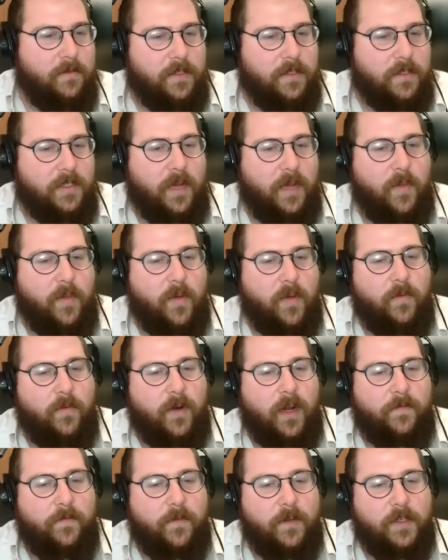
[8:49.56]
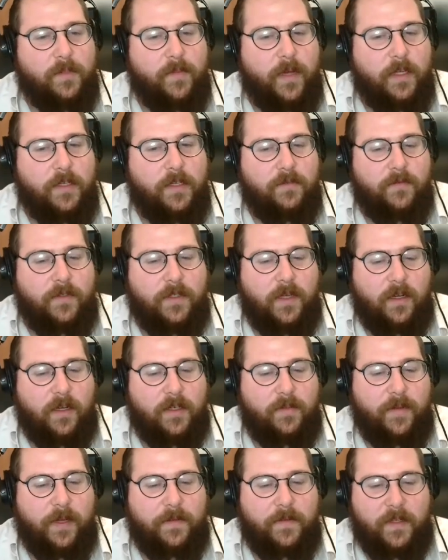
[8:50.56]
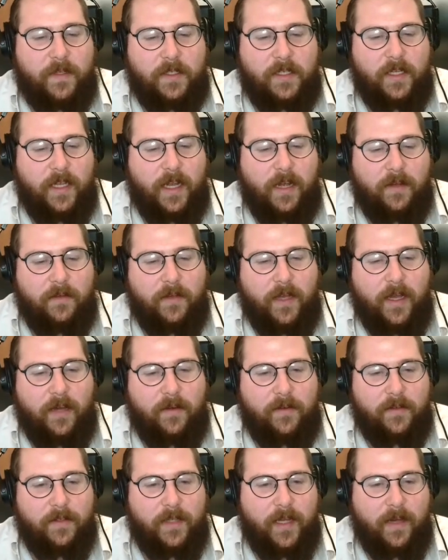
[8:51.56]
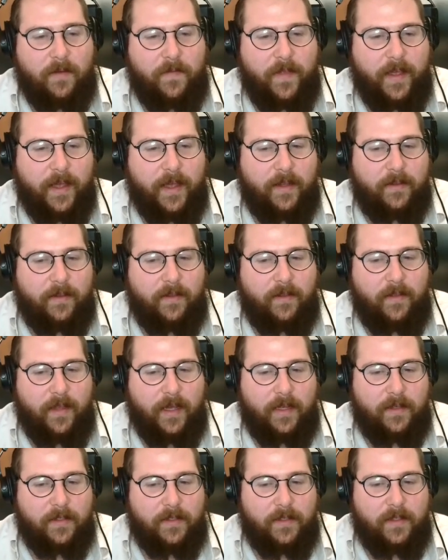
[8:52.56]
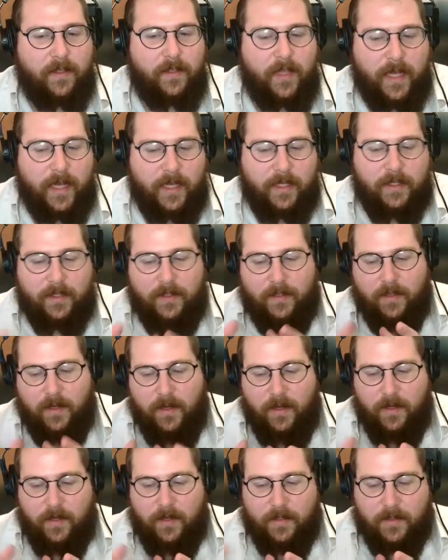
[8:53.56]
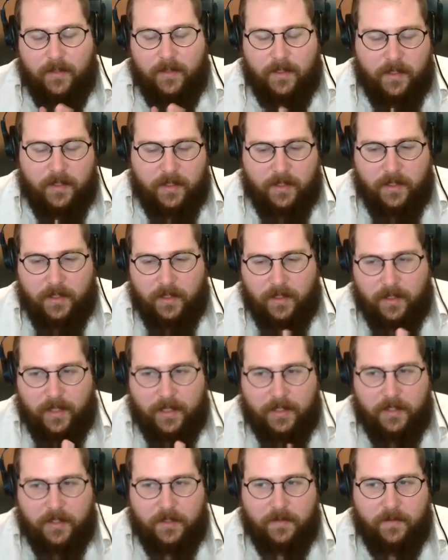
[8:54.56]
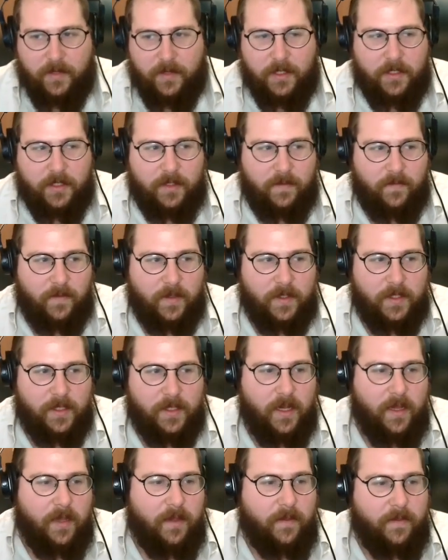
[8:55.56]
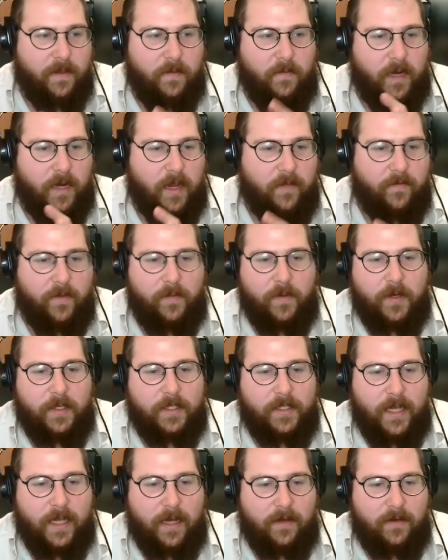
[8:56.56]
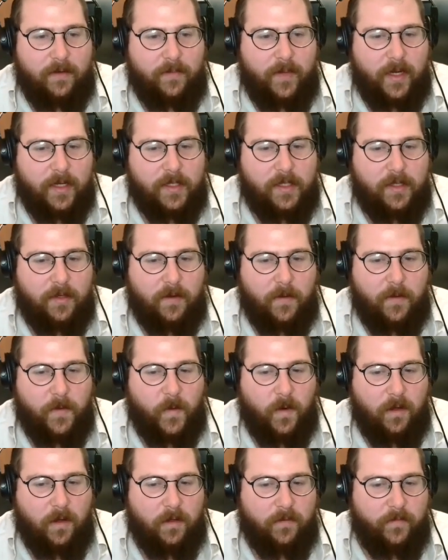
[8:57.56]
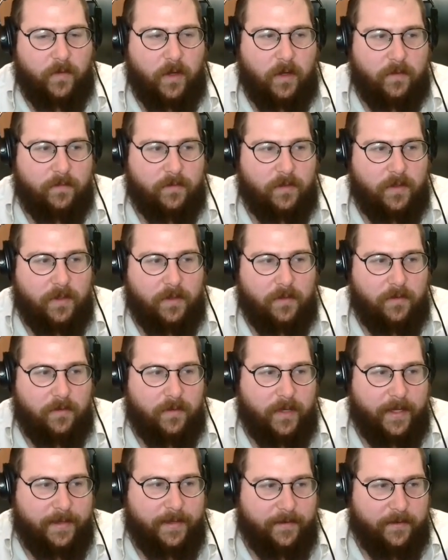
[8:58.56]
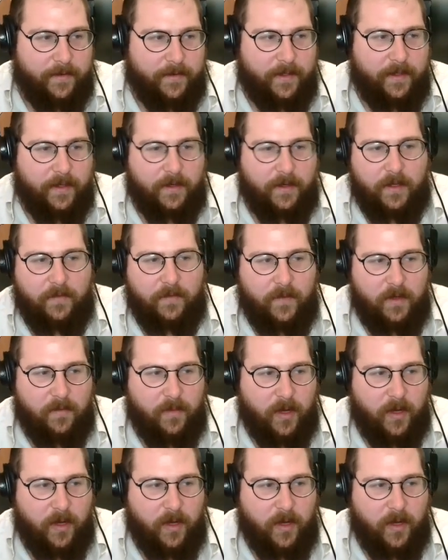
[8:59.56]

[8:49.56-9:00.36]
interesting. I remember when I first met you, we talked about this, how that statistic in that situation was that when everybody's down in Mexico, they're all involved with you and they're giving you